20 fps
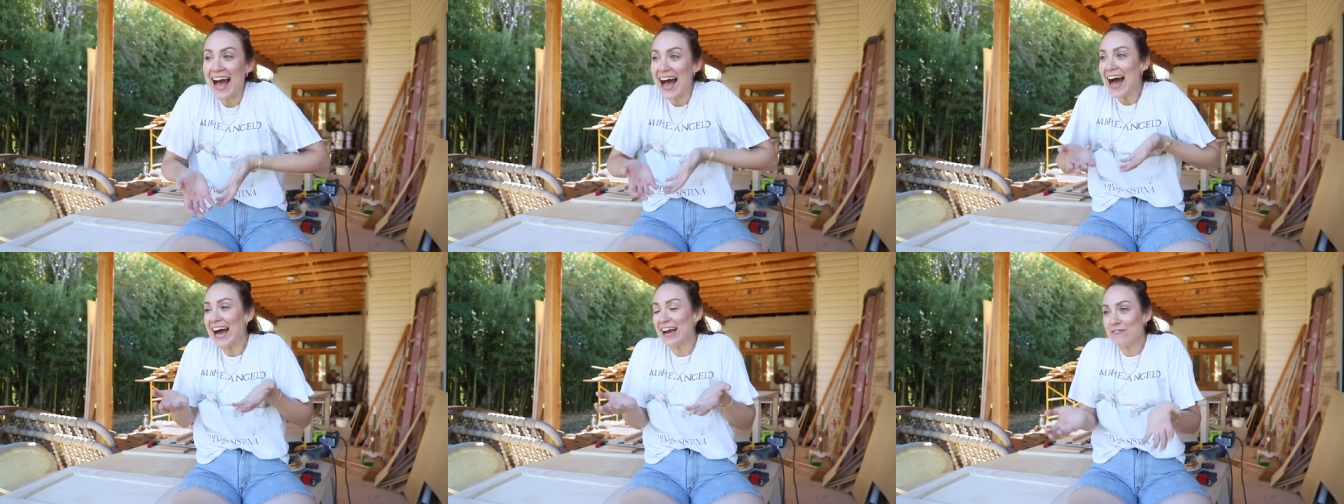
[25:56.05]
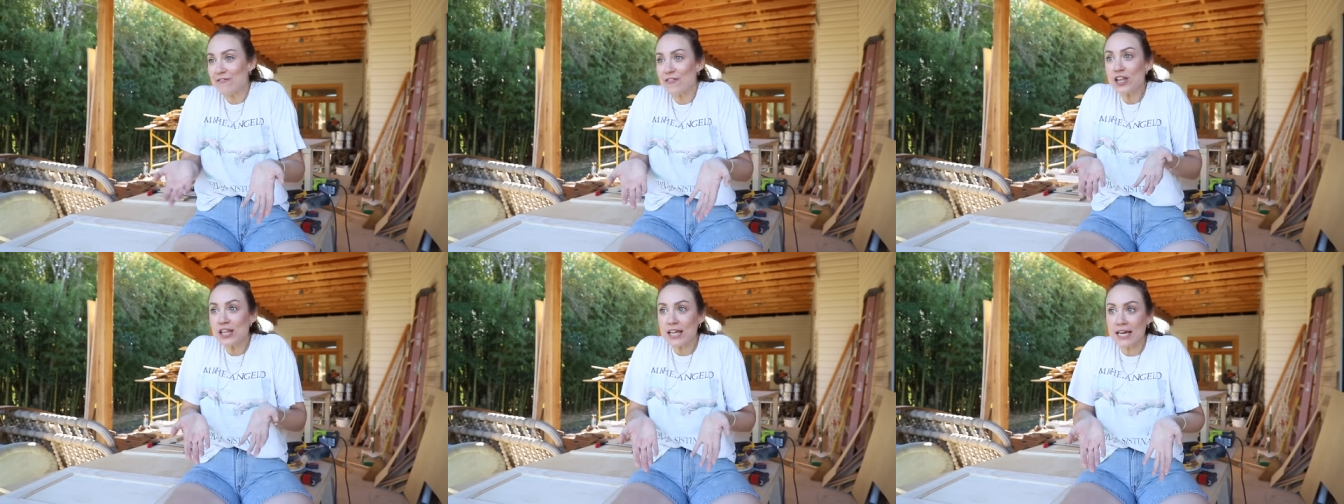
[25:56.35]
I
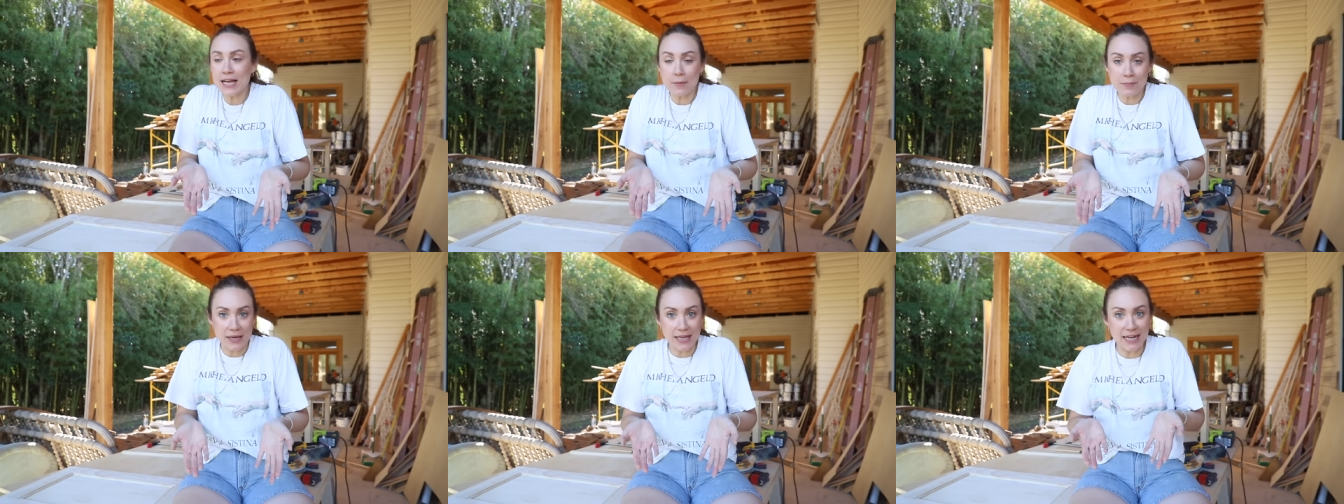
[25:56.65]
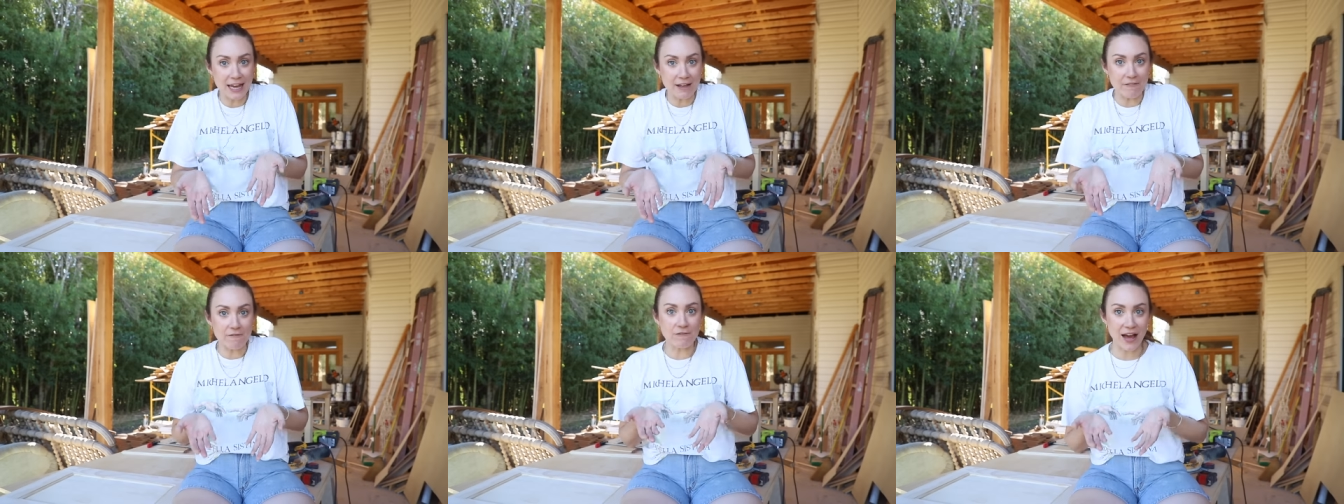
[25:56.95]
feel like I'm
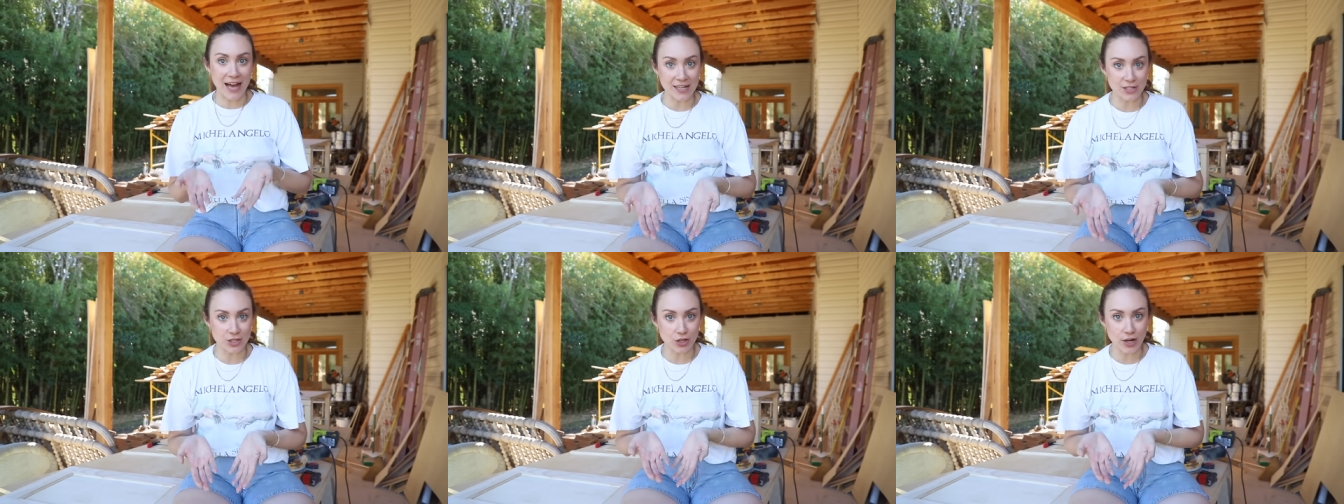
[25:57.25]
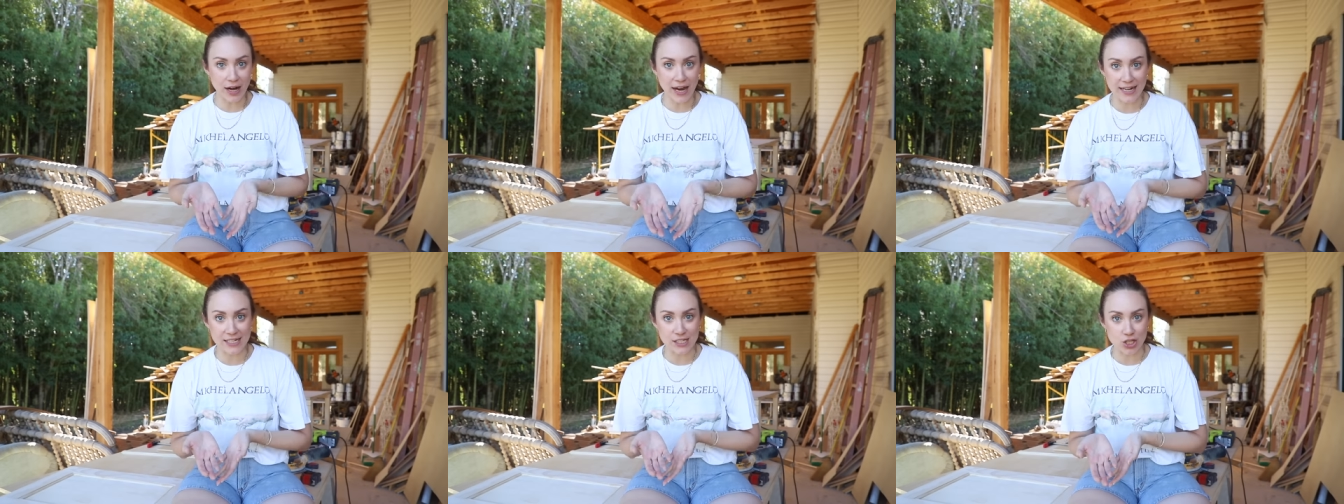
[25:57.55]
gonna get faster
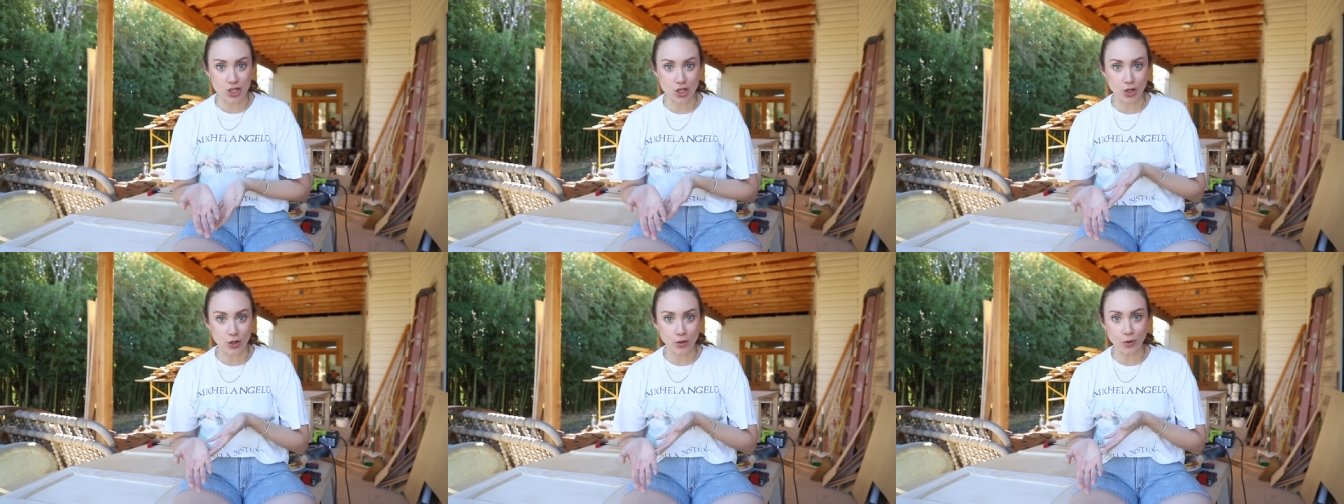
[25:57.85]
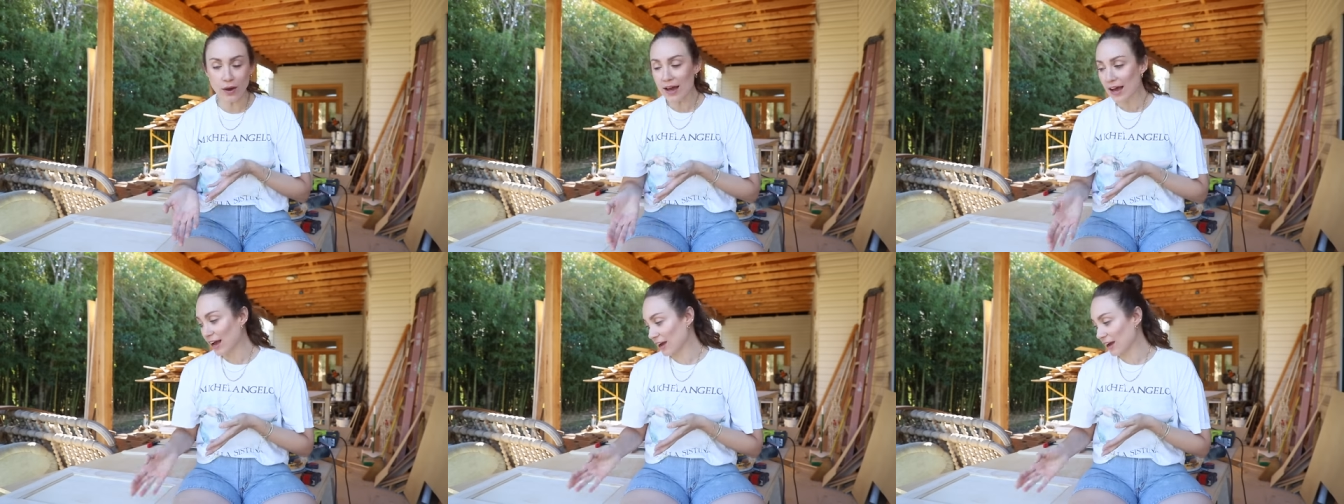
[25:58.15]
at it too.